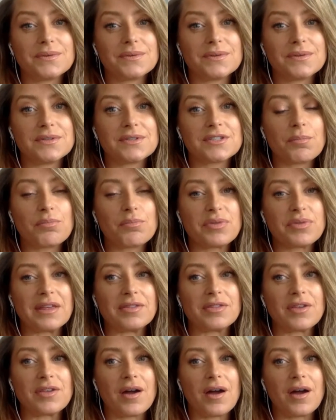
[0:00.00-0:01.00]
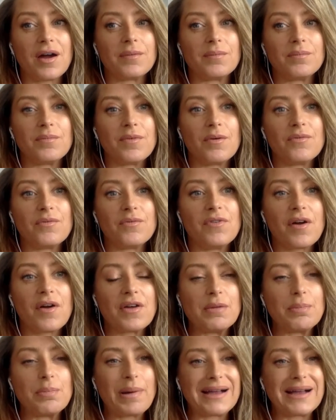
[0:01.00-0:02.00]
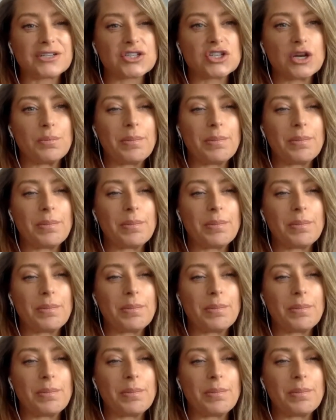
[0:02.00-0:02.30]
something that I'm very passionate